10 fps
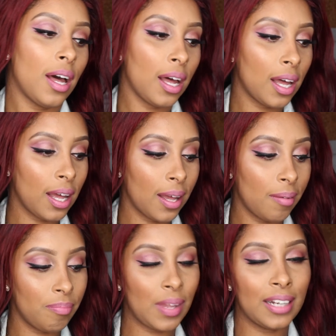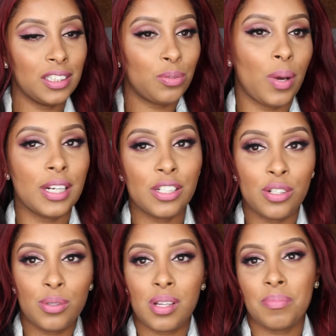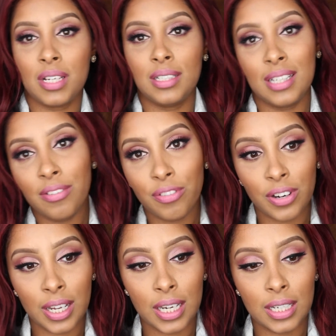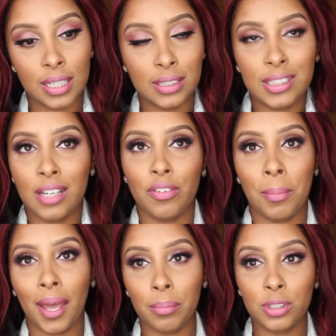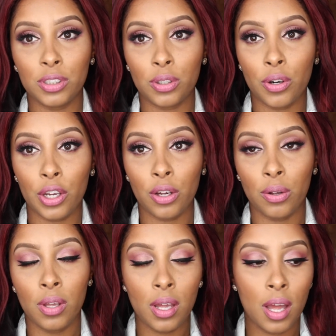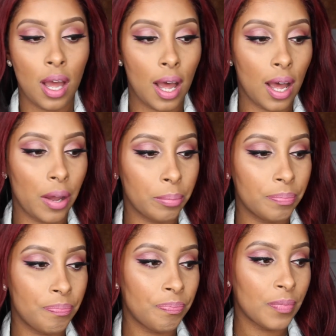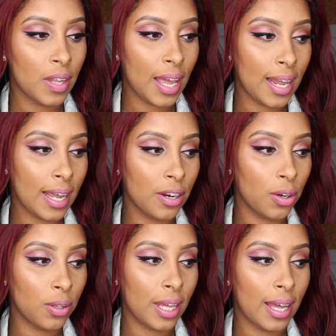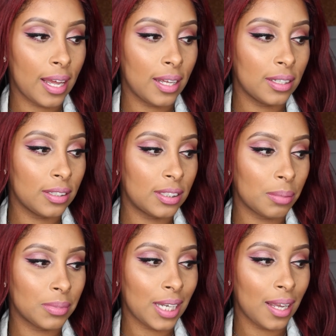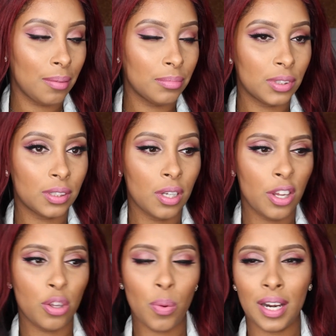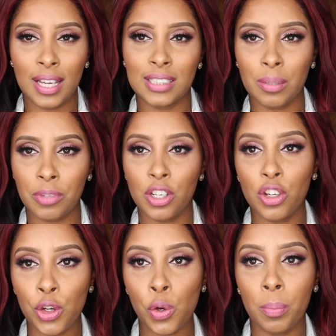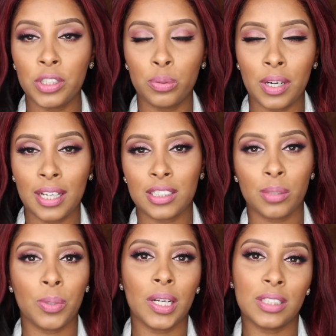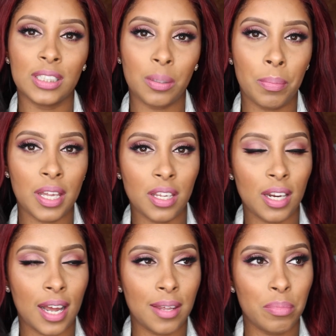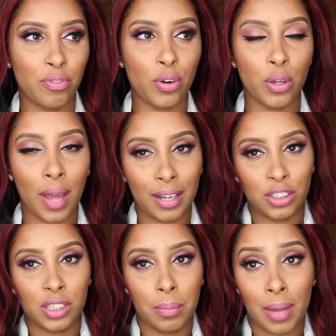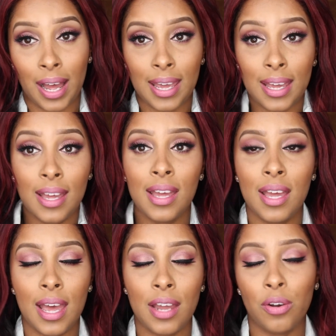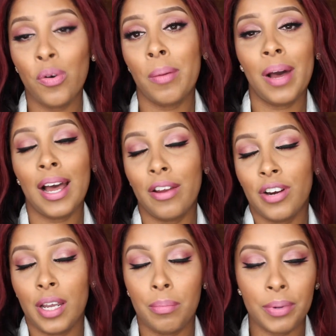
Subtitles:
I just wanted to do something different instead of a makeup tutorial. And I know that sometimes you want to get something new, but you want to get someone else's opinion on it before you actually buy it. And who am I, right?